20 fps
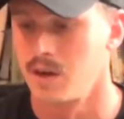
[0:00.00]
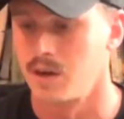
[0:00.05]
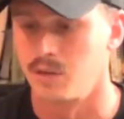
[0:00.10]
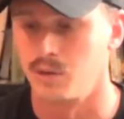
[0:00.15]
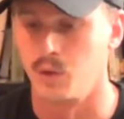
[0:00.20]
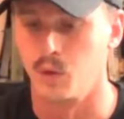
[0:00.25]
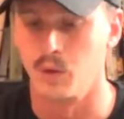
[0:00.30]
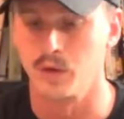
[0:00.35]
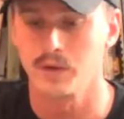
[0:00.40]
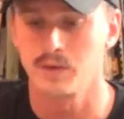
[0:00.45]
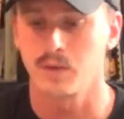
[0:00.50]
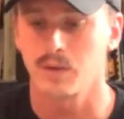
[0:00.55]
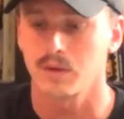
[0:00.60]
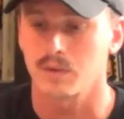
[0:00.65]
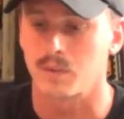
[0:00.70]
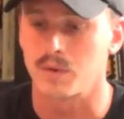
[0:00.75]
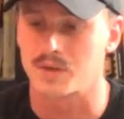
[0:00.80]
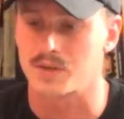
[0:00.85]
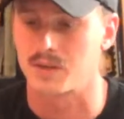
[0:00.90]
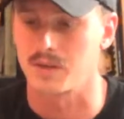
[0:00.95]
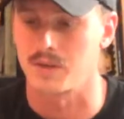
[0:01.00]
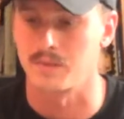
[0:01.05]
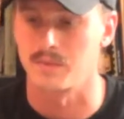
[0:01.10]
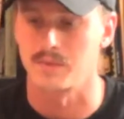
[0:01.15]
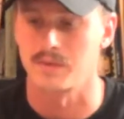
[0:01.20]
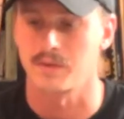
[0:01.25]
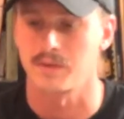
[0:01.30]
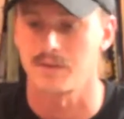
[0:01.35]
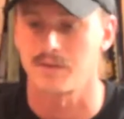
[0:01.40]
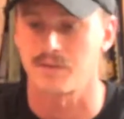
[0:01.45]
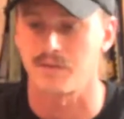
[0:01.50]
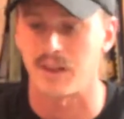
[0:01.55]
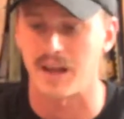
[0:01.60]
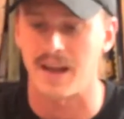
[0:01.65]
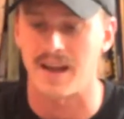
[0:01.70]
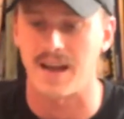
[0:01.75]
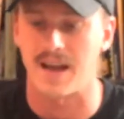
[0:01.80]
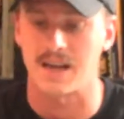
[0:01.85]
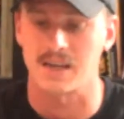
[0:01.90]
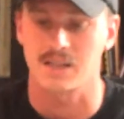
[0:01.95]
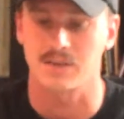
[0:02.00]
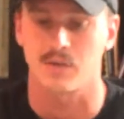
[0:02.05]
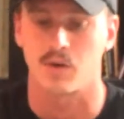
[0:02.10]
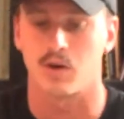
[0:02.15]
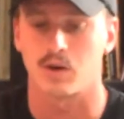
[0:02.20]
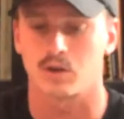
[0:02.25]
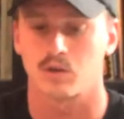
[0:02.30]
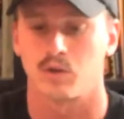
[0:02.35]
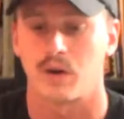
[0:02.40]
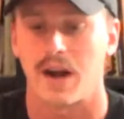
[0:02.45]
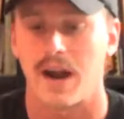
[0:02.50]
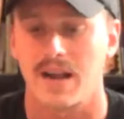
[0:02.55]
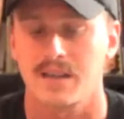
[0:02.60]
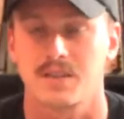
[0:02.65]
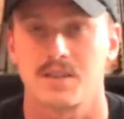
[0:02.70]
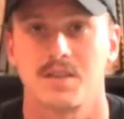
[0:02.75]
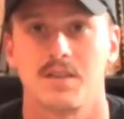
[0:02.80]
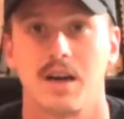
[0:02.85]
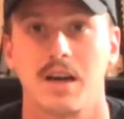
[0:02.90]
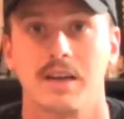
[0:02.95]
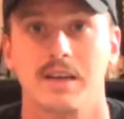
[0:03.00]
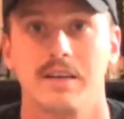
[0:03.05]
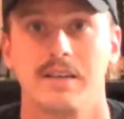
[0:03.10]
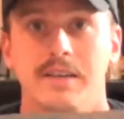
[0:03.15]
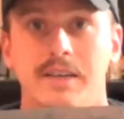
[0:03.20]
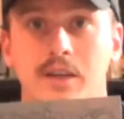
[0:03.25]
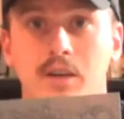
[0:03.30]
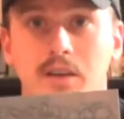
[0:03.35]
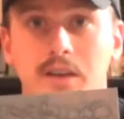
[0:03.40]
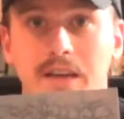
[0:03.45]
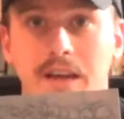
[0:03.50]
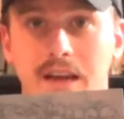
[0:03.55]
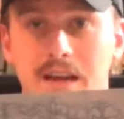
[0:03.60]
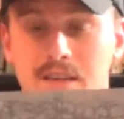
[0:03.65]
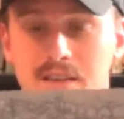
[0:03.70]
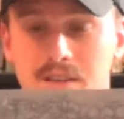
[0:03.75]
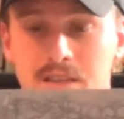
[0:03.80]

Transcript: ruined with some flat asphalt cracks, not nearly as